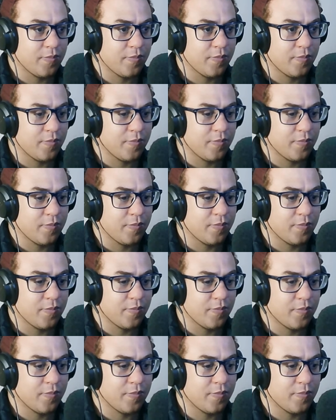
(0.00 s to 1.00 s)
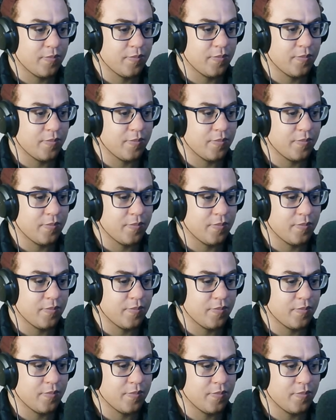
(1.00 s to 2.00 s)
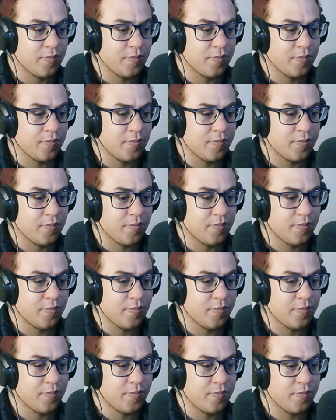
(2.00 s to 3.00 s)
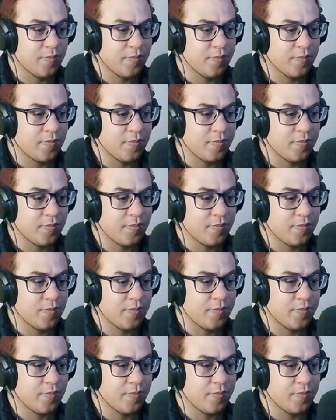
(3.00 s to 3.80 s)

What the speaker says: No one is speaking in this clip.